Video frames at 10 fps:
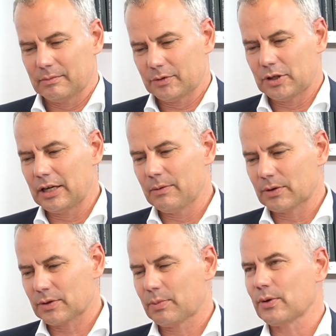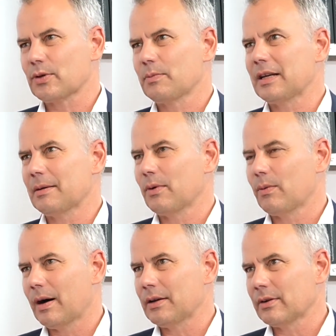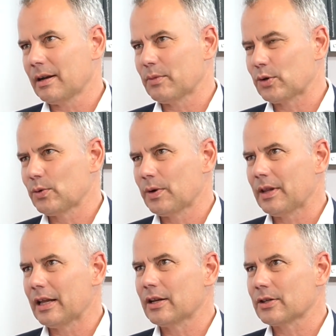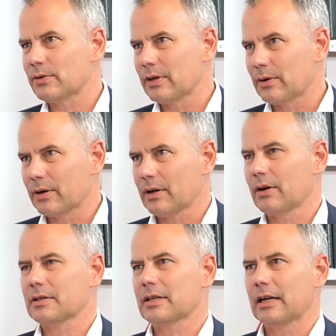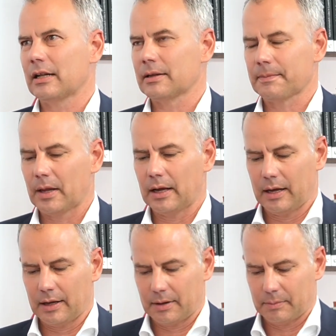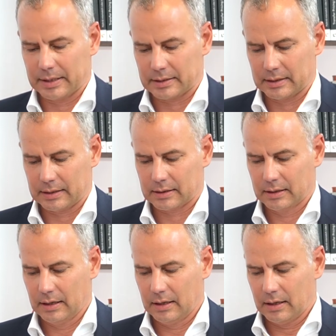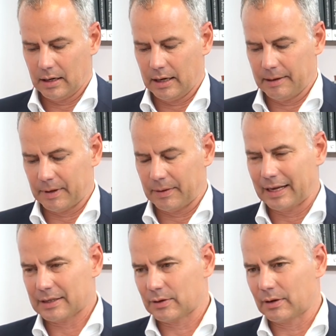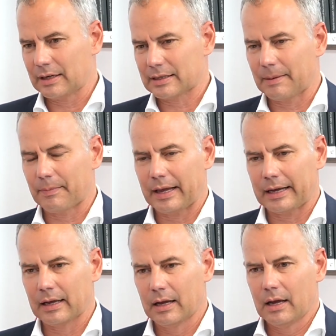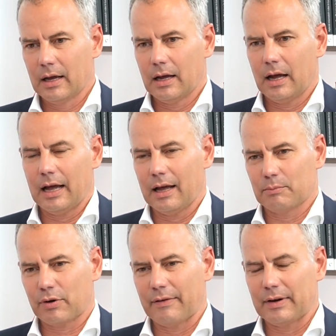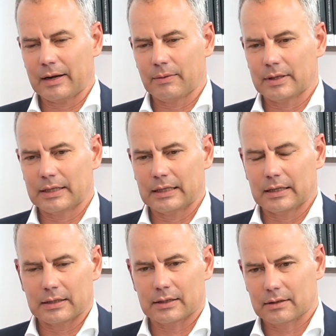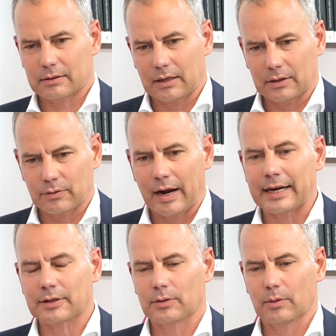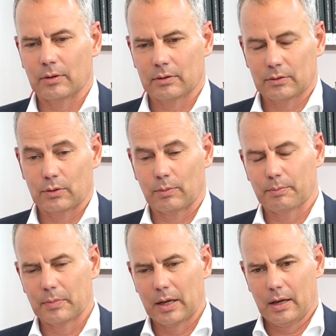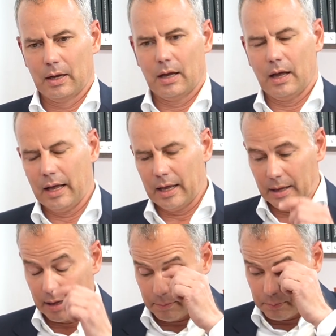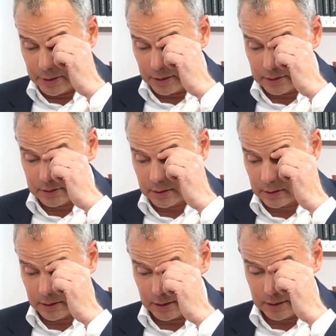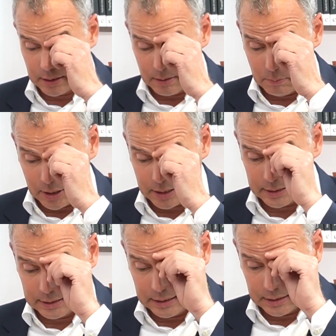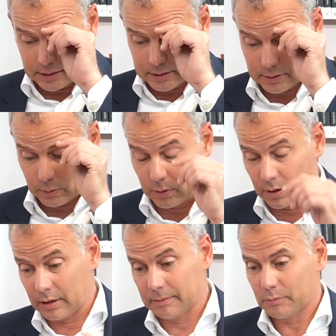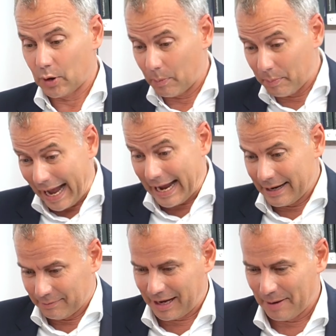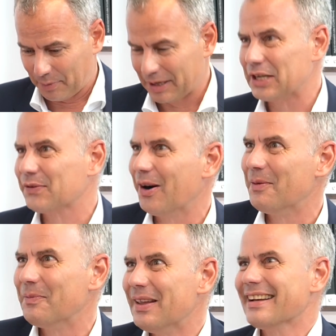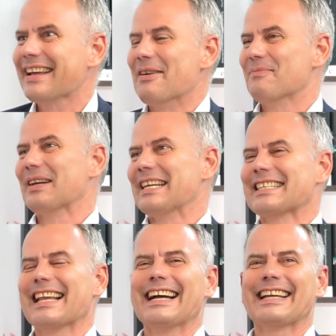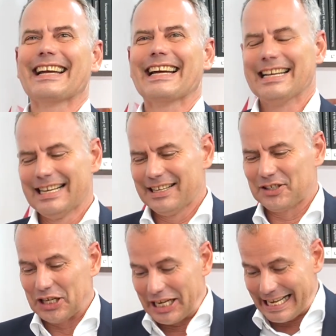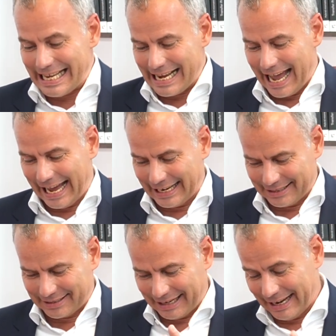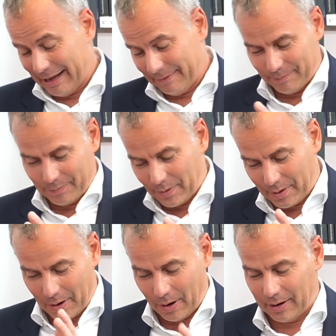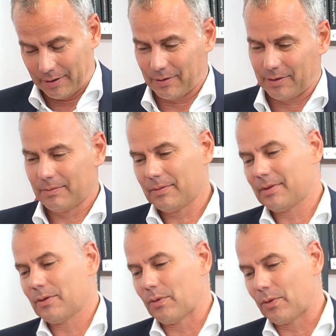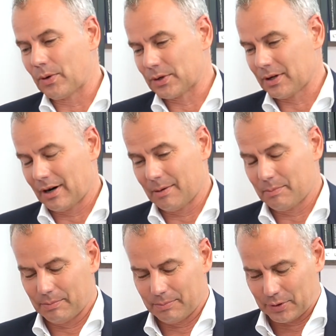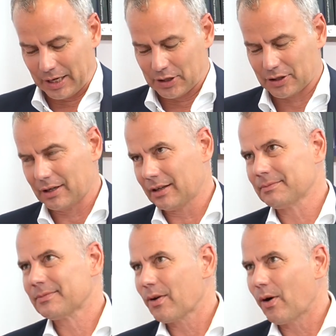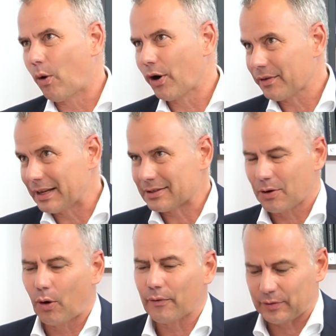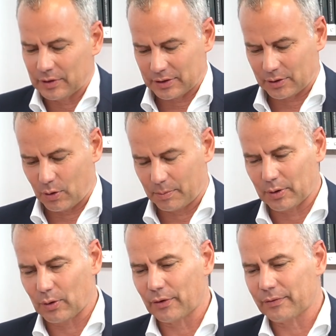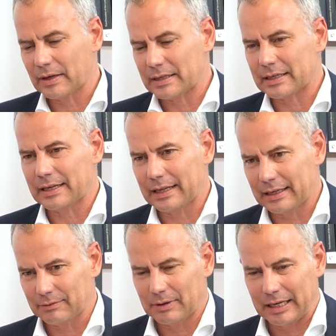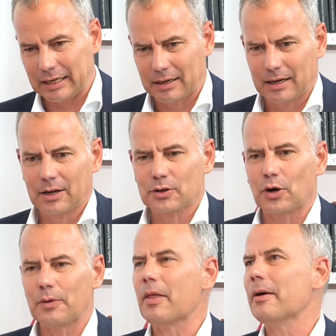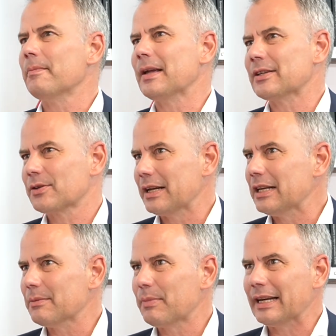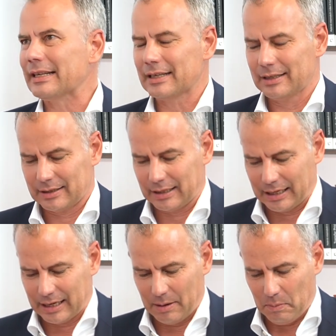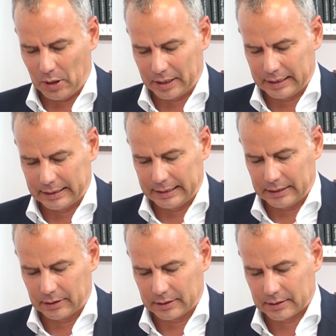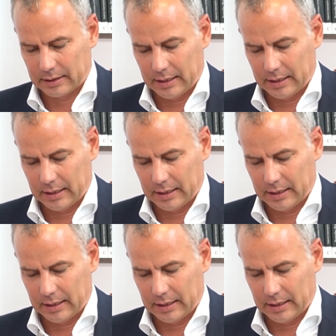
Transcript: GE was supposed to be number one or number two in the industry or, or sell uh, the business. Um, and that's certainly something private equity is you know, trying to, to uh, uh, build uh, uh, market leaders or you know buy companies from companies like GE and you know those are potential or these orphans, corporate orphans, and then really turn them into independent market leaders.